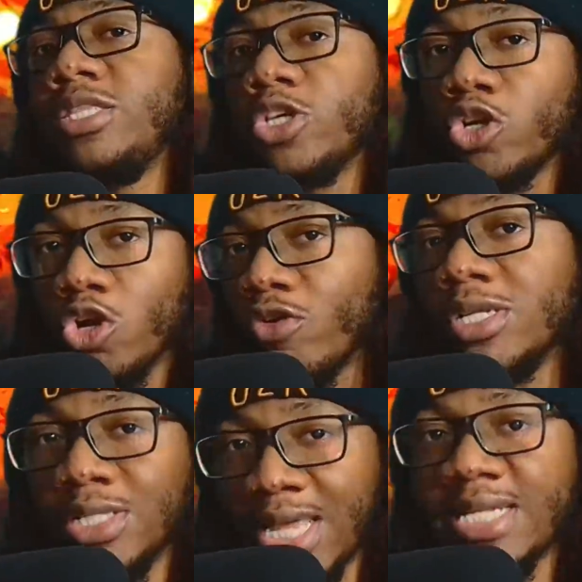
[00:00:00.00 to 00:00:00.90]
the
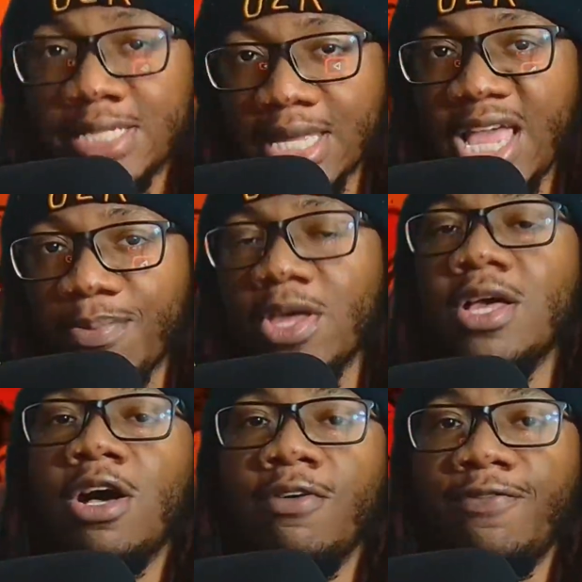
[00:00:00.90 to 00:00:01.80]
current landscape
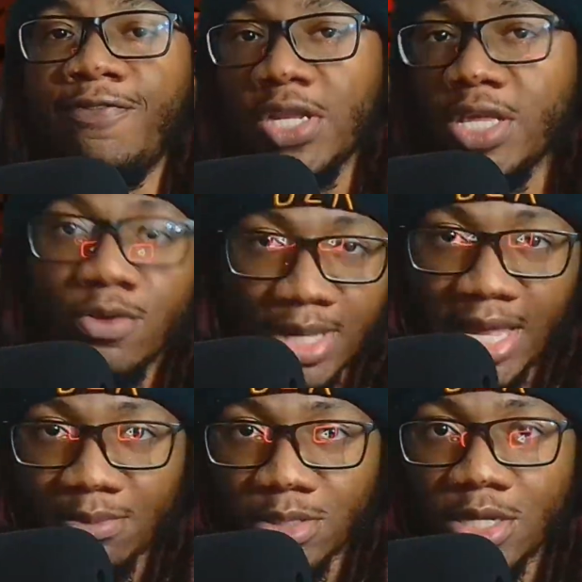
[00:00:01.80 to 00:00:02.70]
of video
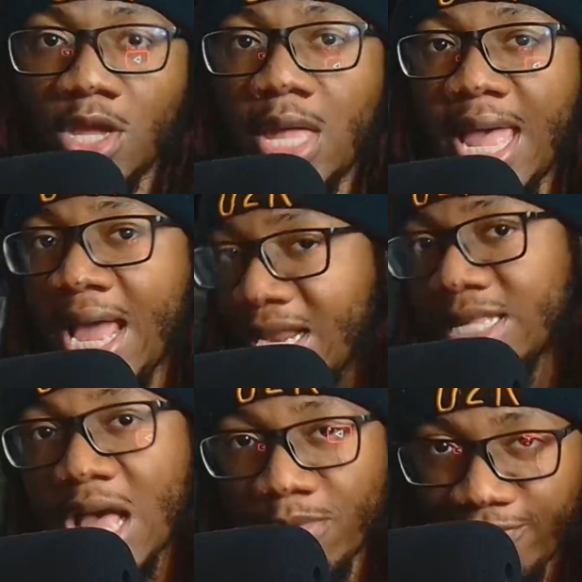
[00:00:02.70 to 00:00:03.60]
games.
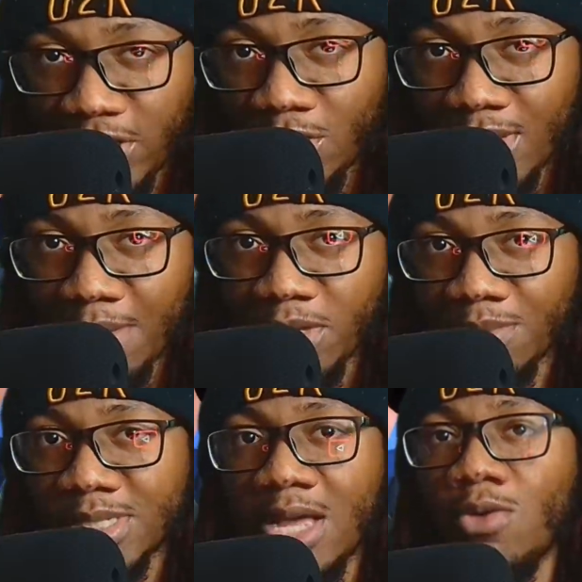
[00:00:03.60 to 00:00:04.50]
Anytime a video game
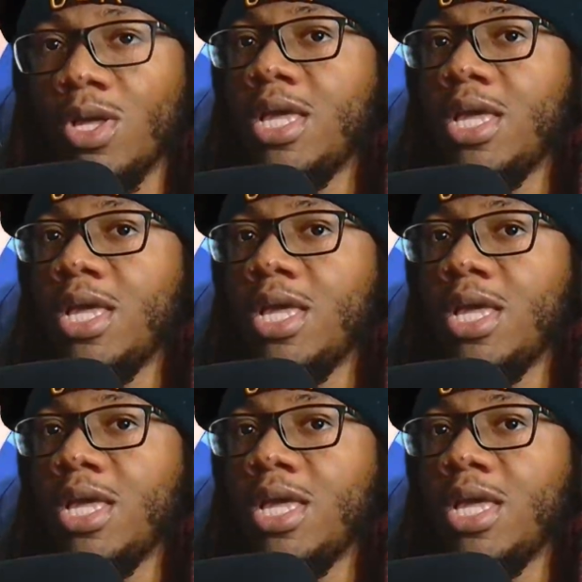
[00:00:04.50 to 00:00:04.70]
comes out,